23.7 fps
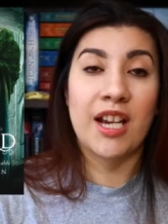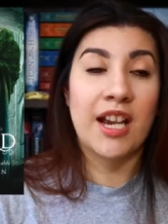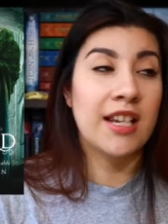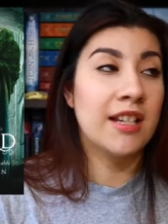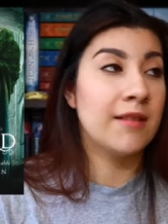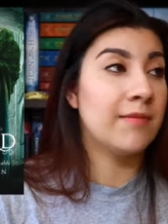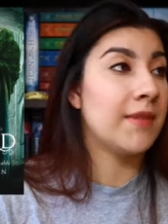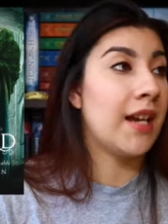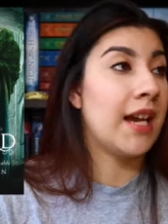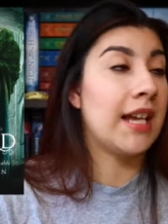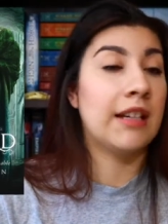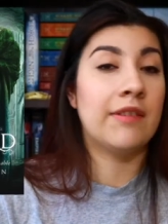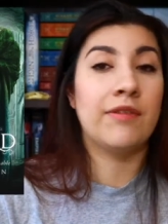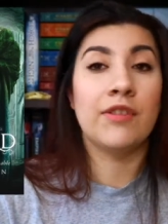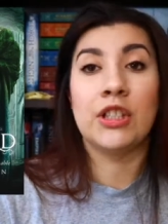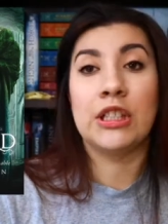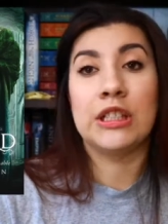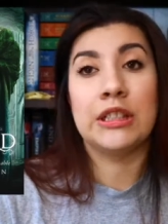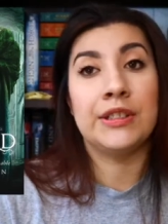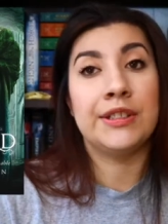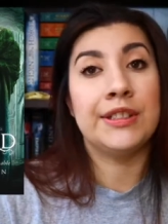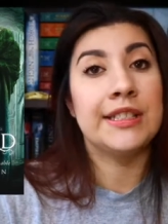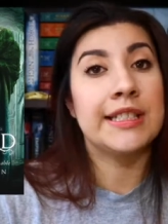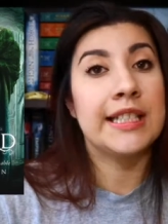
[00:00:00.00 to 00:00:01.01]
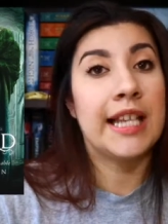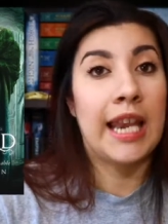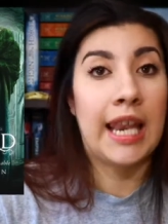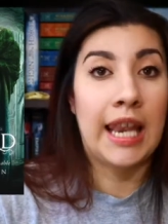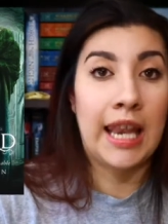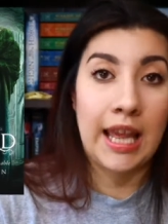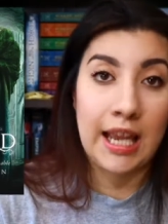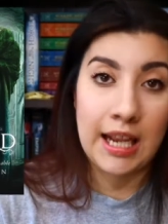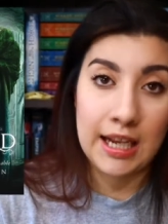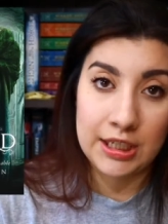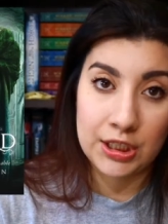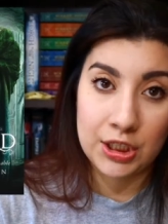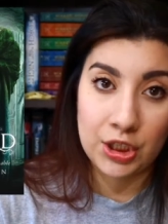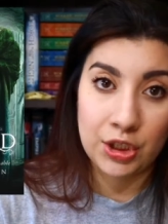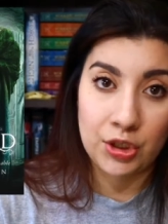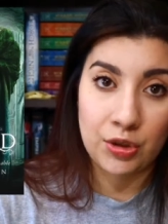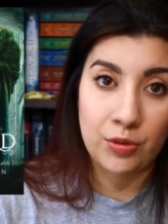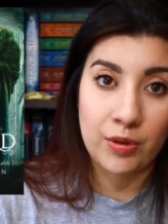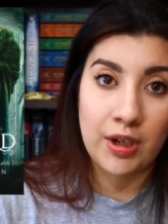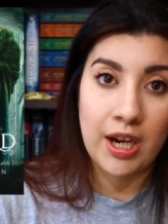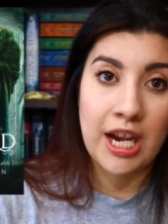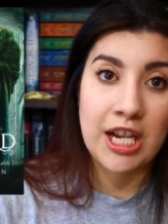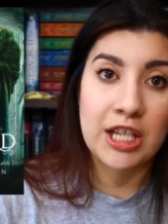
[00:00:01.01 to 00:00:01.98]
I am not even going to lie to
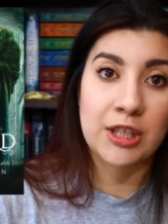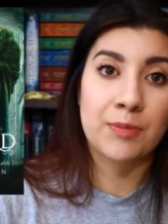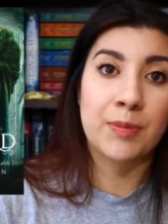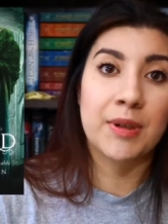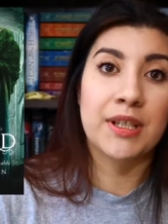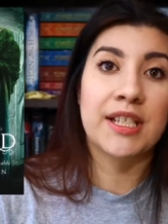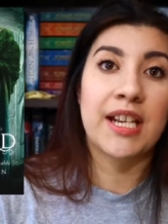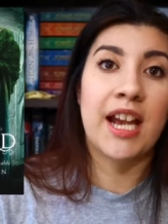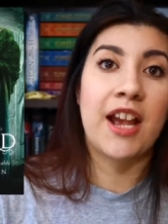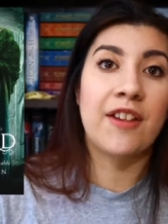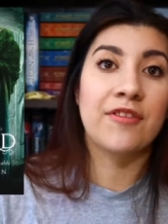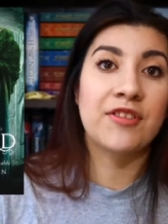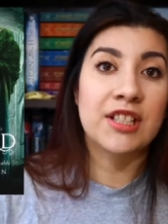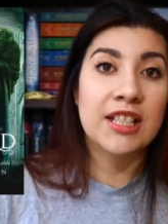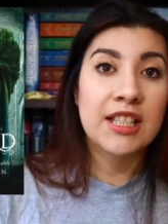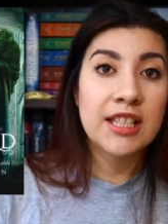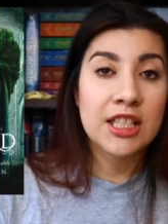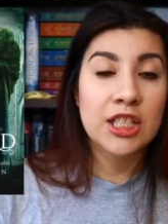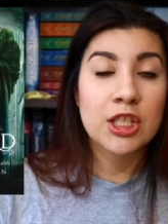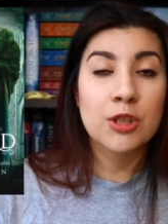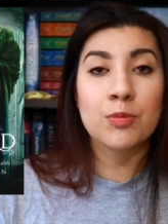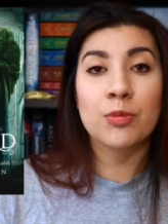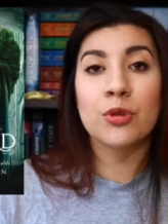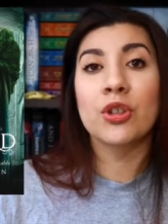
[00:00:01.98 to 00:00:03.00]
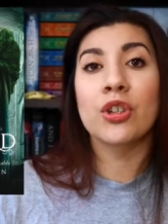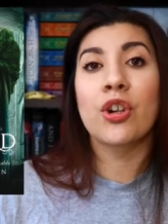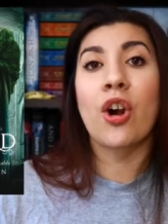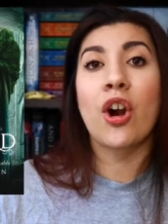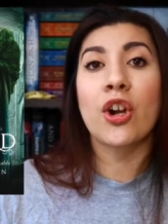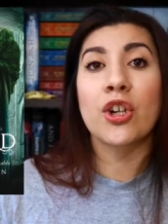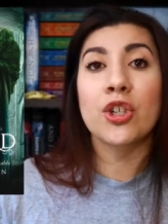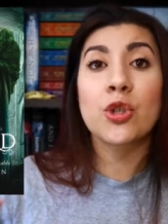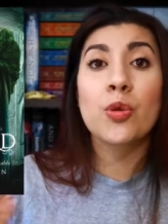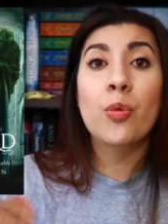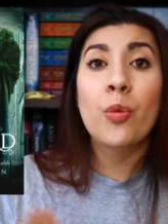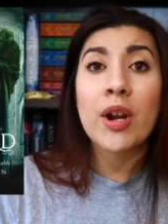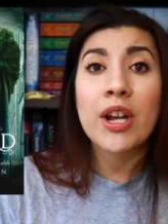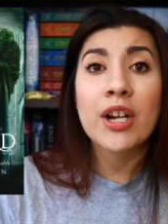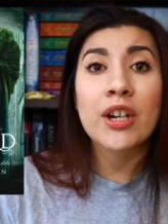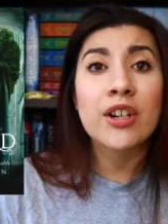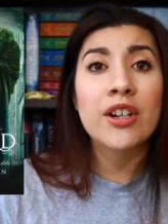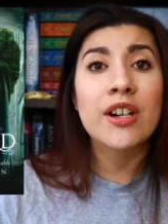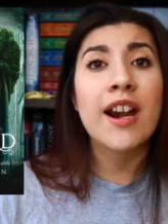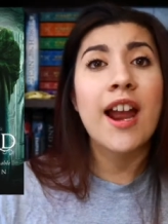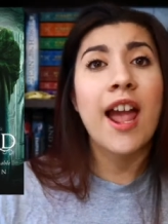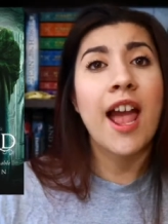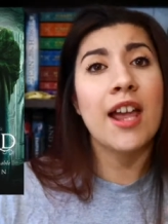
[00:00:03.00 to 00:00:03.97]
you guys, but I've seen this book on
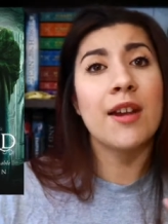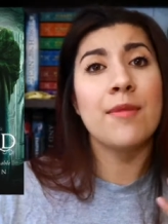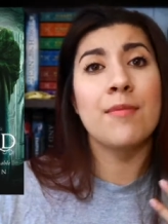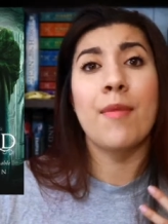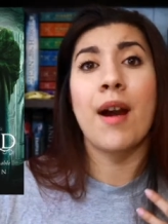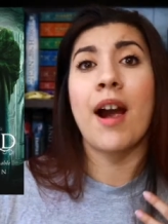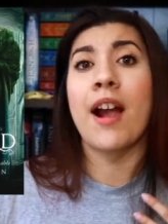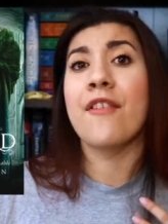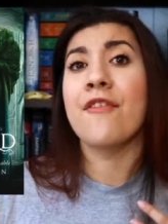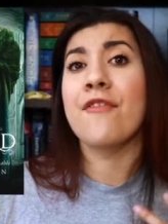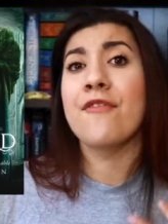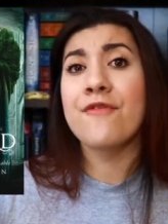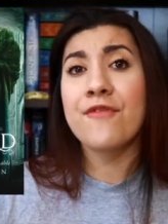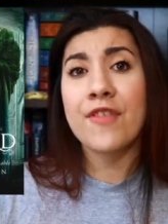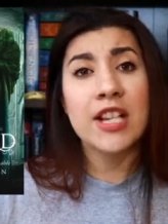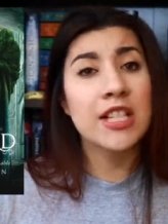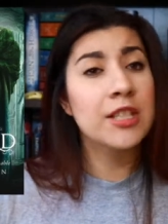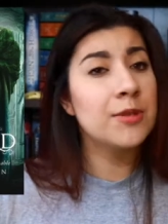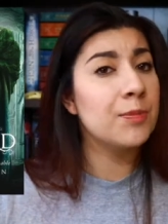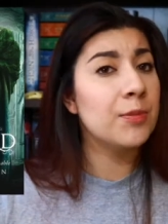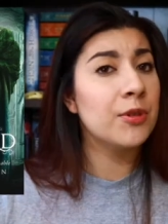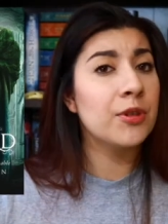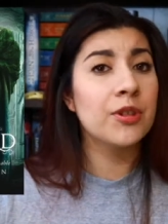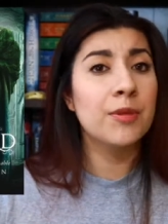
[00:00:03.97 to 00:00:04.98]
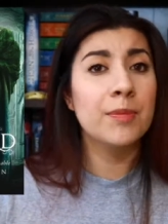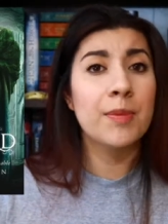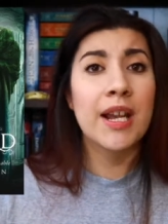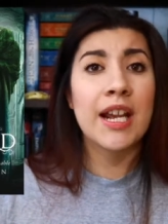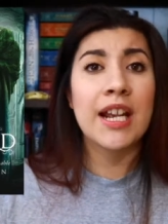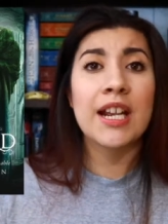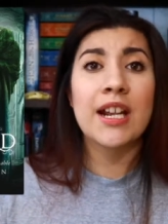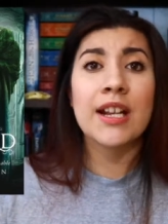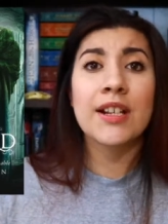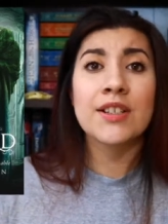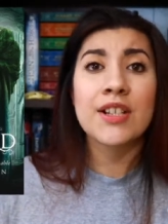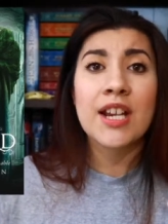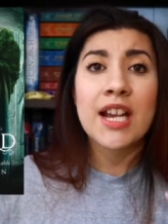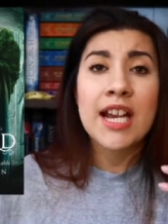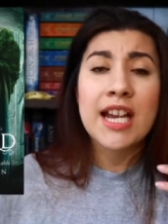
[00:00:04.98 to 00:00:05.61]
Twitter and my Facebook page.